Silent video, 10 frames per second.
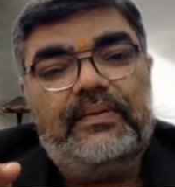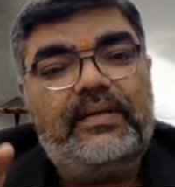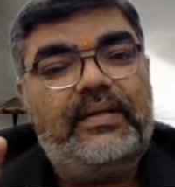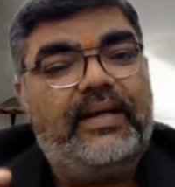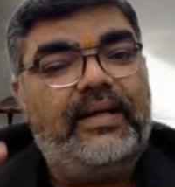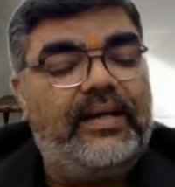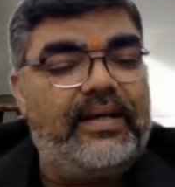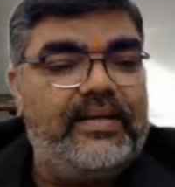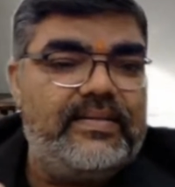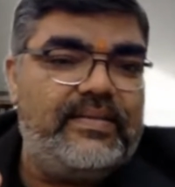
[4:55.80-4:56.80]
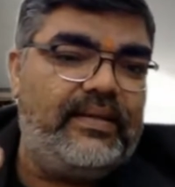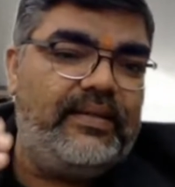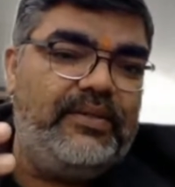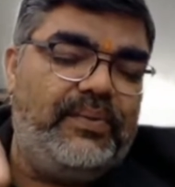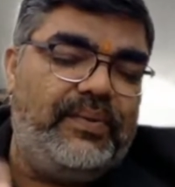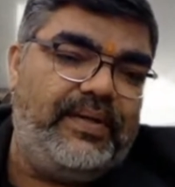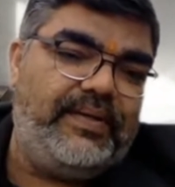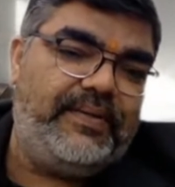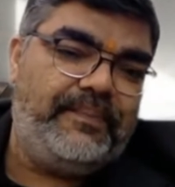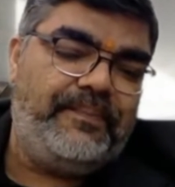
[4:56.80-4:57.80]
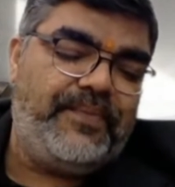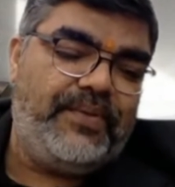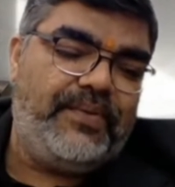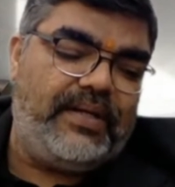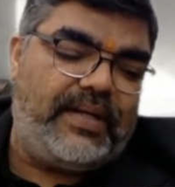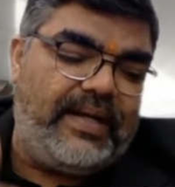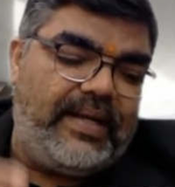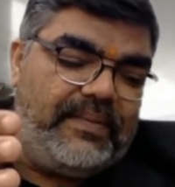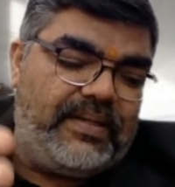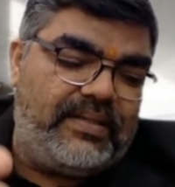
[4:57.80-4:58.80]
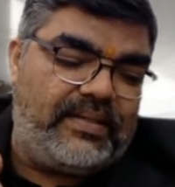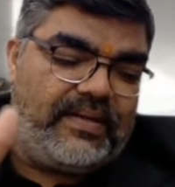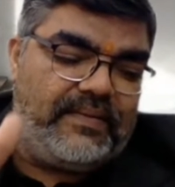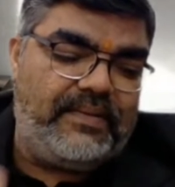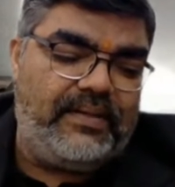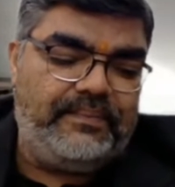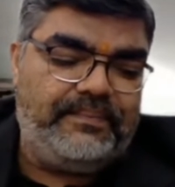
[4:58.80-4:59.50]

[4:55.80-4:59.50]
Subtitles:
dialyzing unit. I have described it.